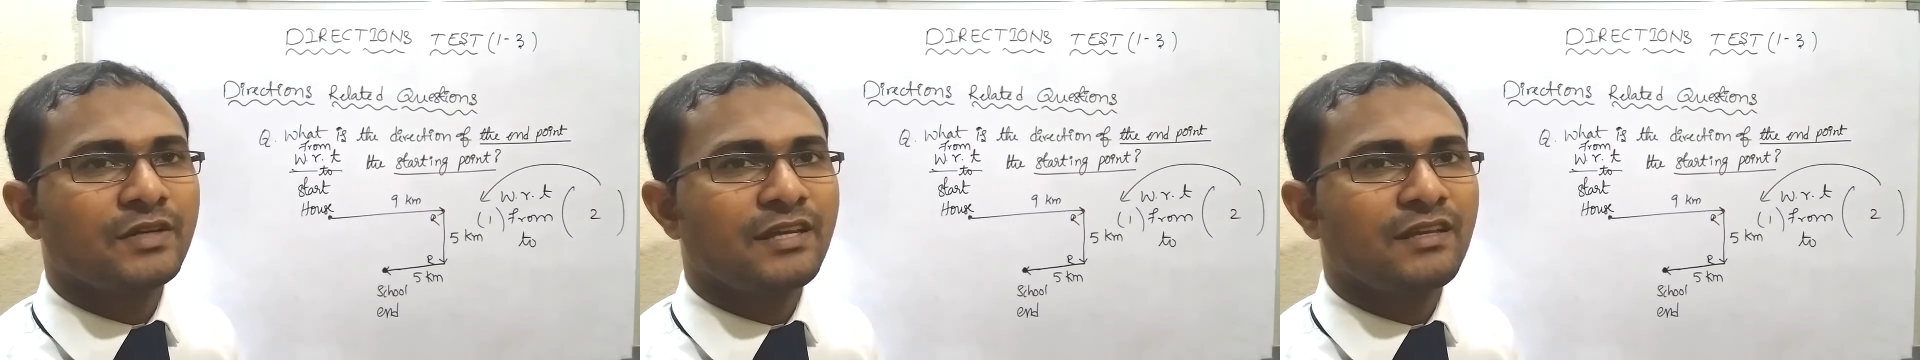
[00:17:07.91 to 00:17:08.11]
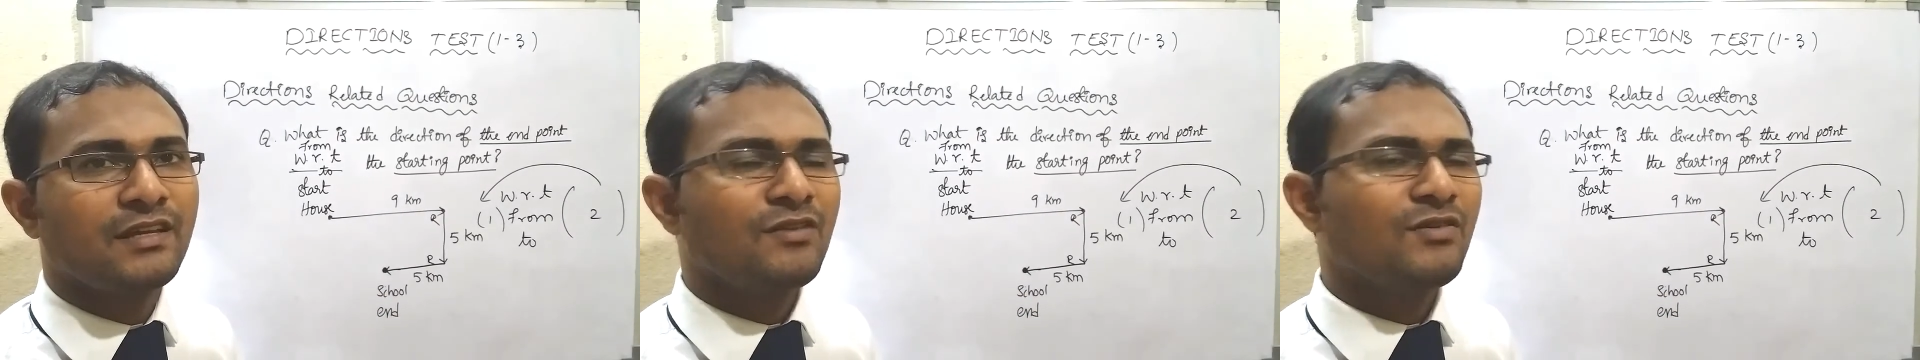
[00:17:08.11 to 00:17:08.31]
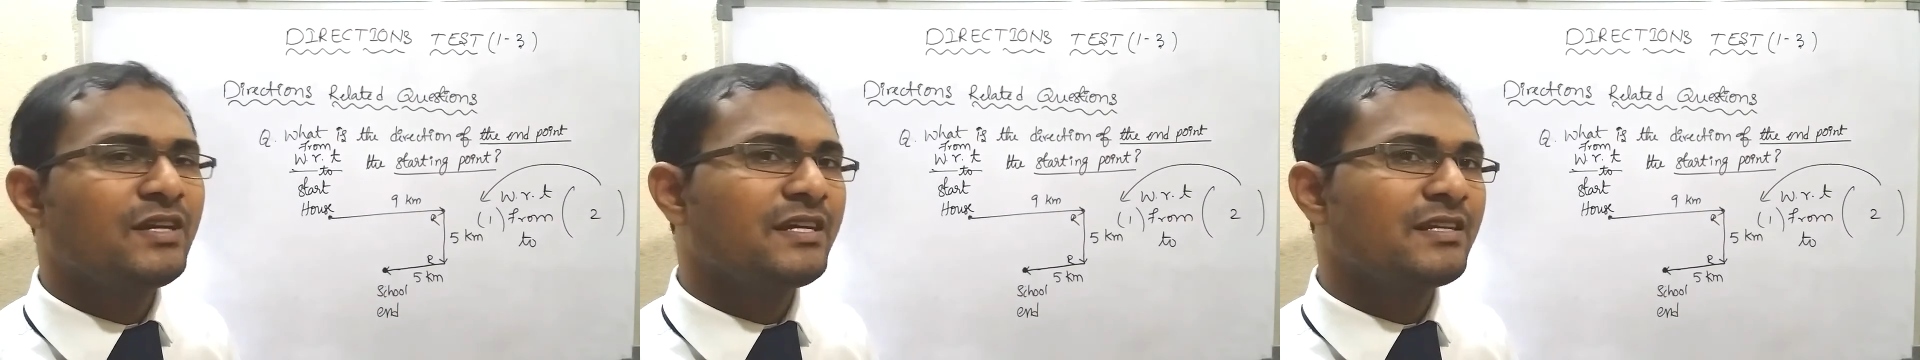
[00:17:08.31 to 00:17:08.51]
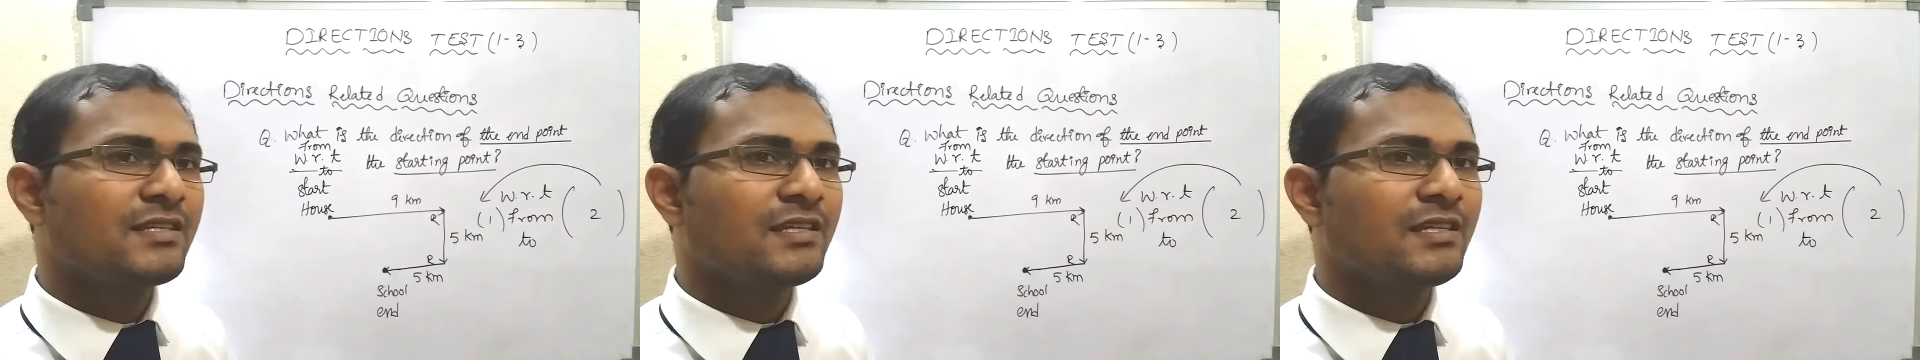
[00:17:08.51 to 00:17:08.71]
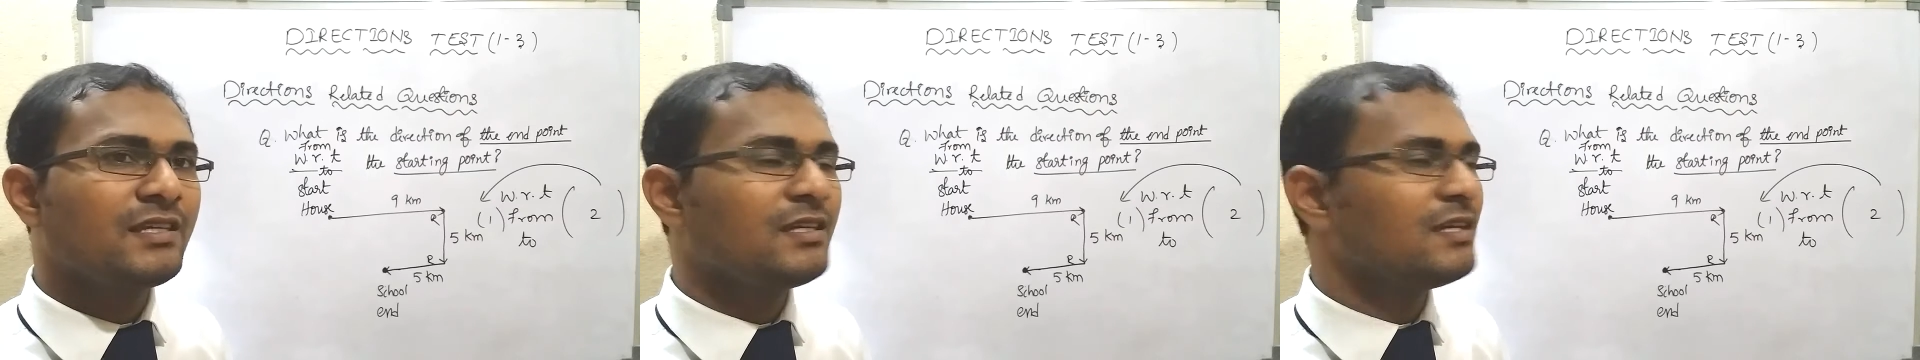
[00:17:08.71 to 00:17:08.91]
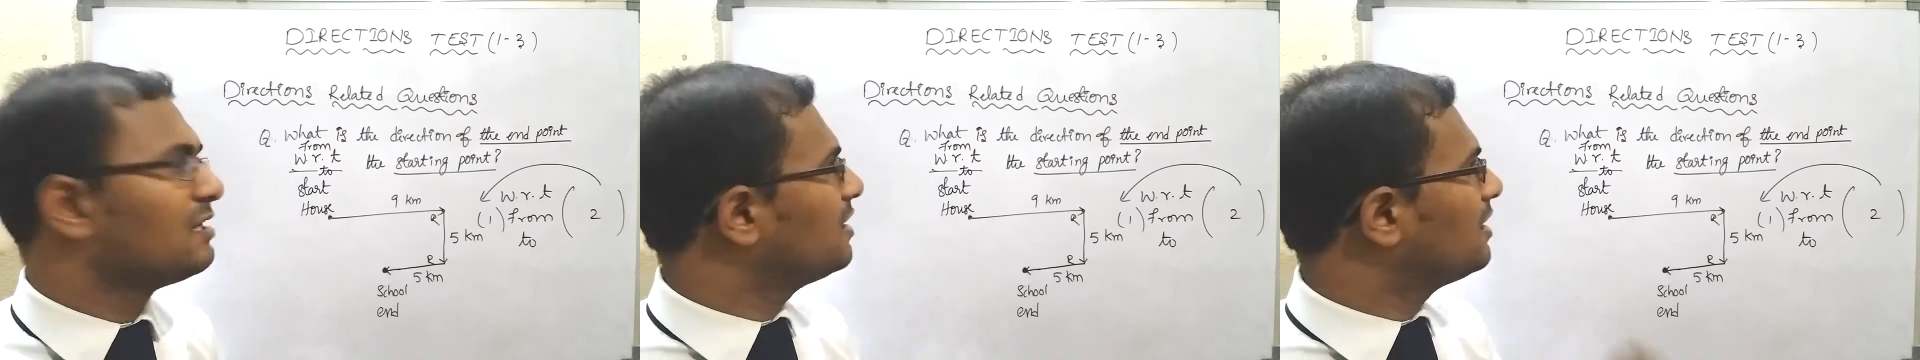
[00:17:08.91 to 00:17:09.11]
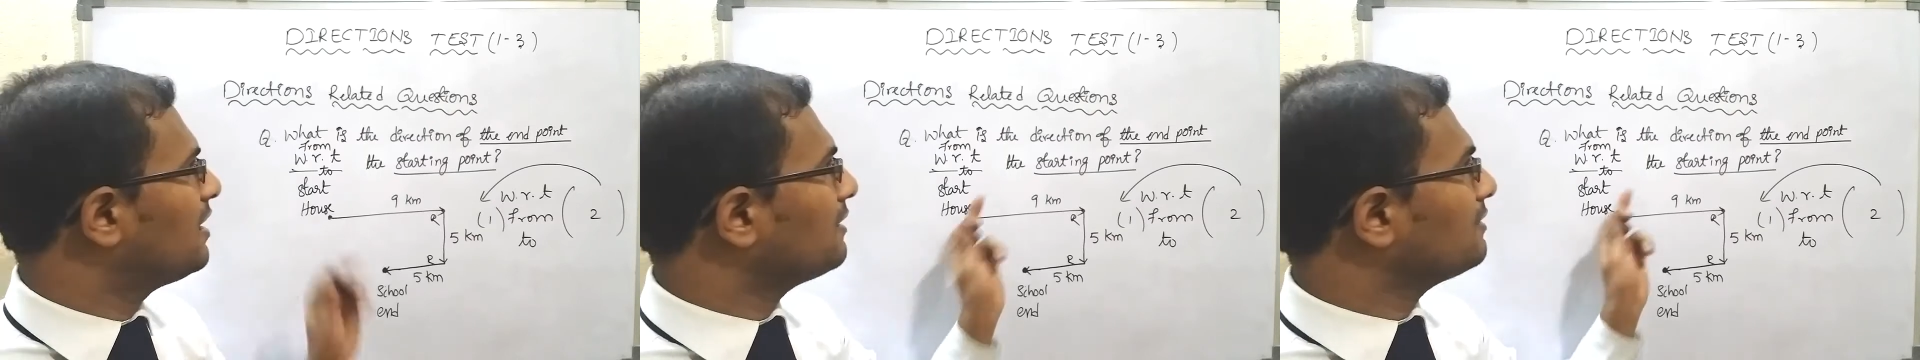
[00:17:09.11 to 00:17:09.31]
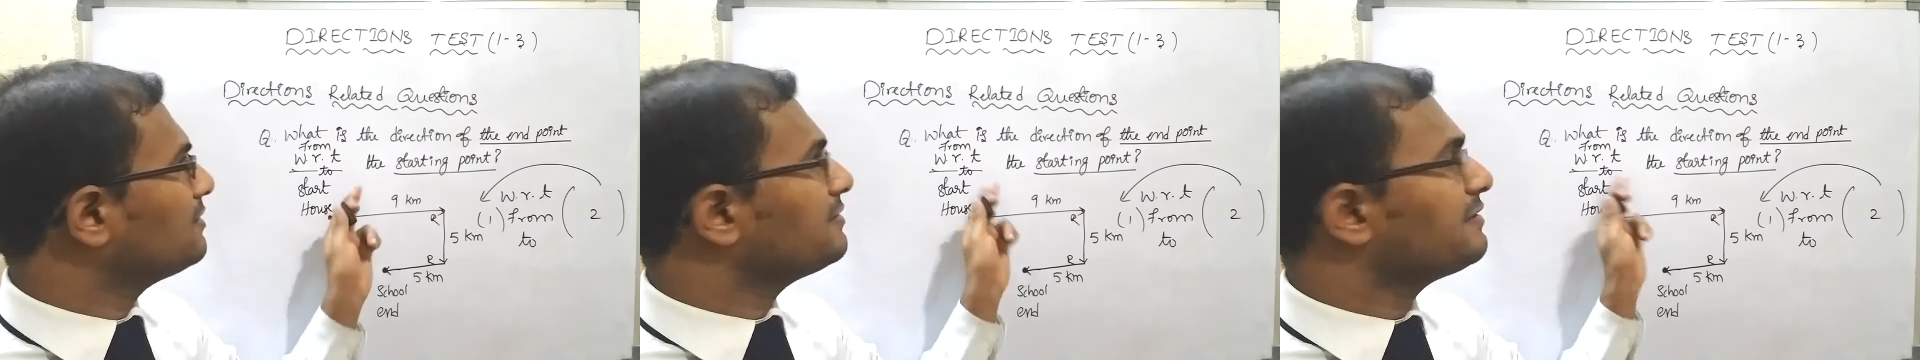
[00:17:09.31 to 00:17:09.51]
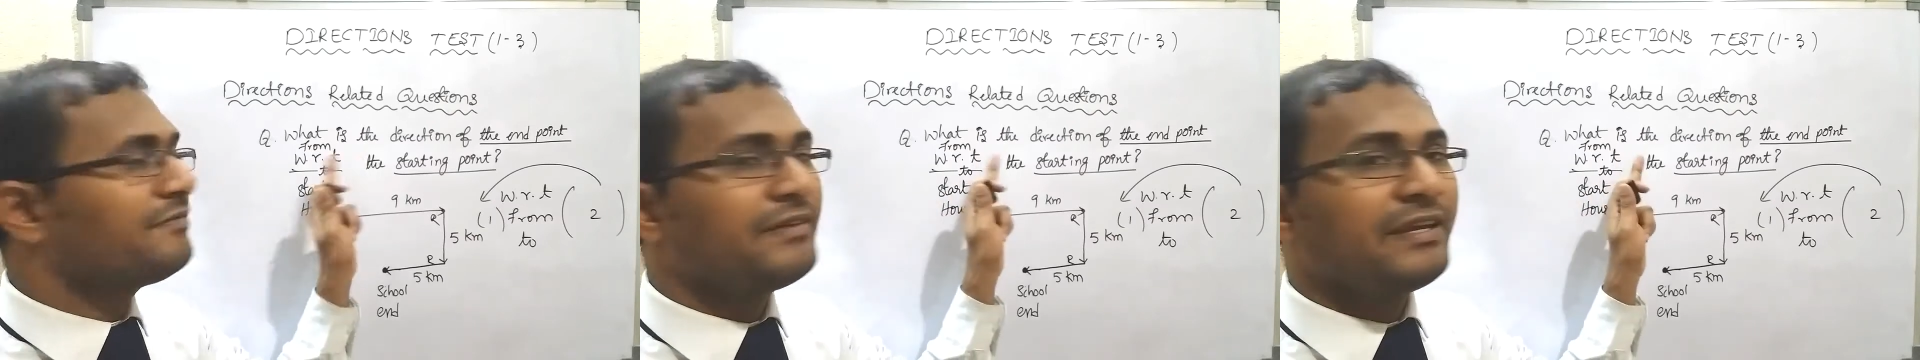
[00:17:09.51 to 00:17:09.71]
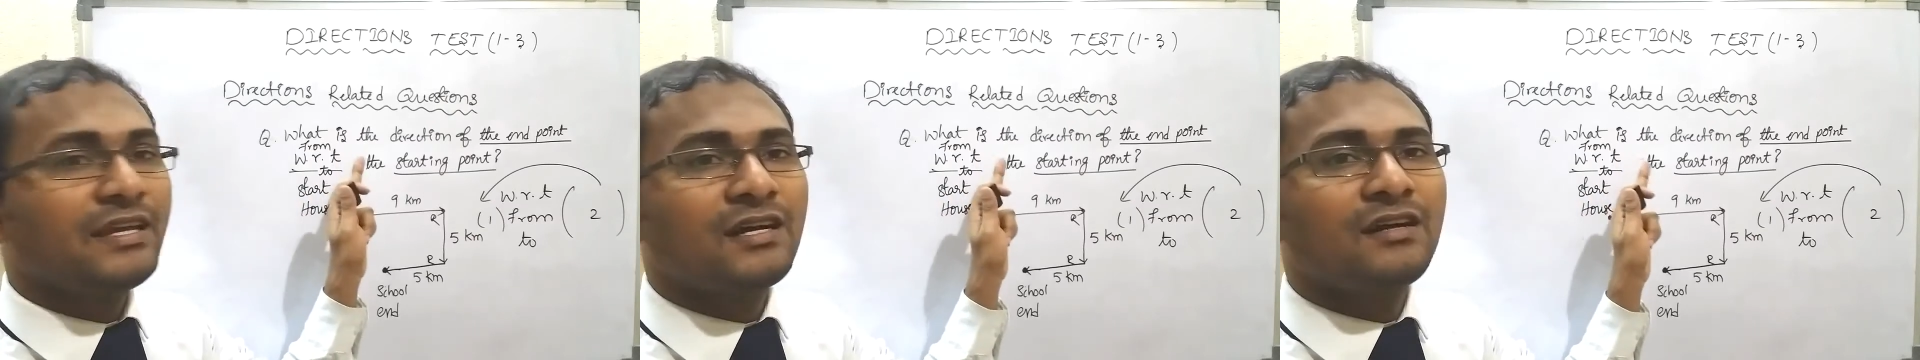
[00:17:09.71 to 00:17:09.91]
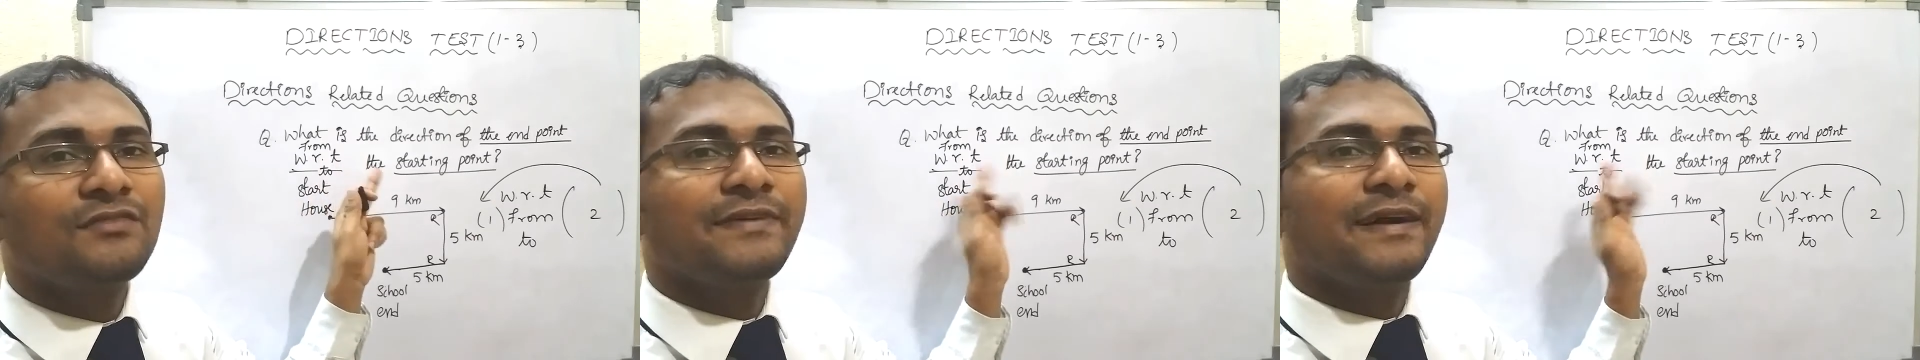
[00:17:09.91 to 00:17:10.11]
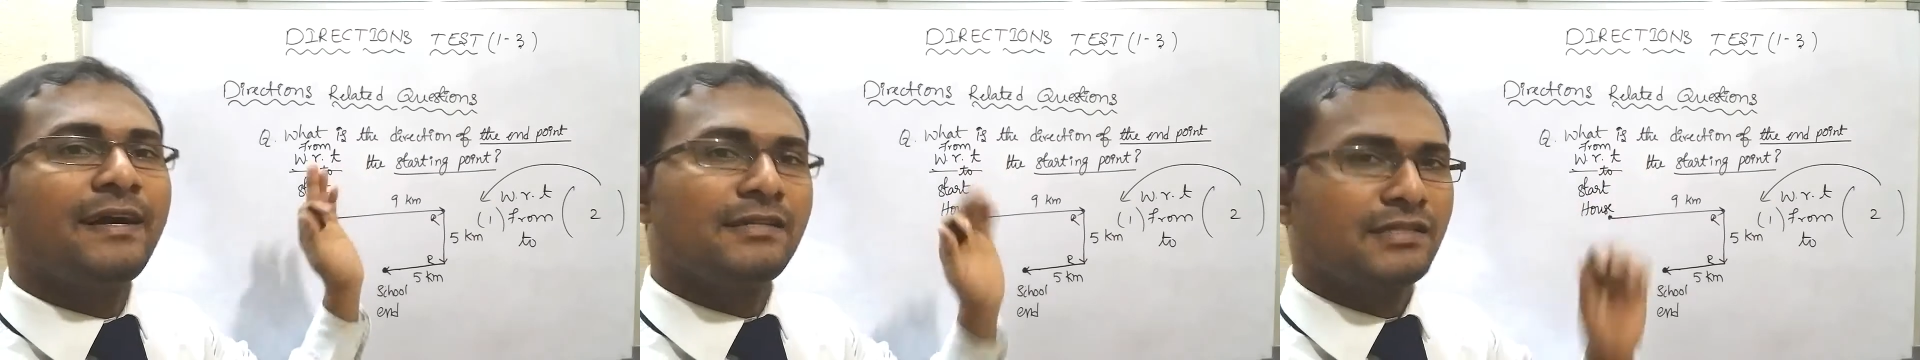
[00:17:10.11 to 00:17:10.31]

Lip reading: Okay, now let us see another way of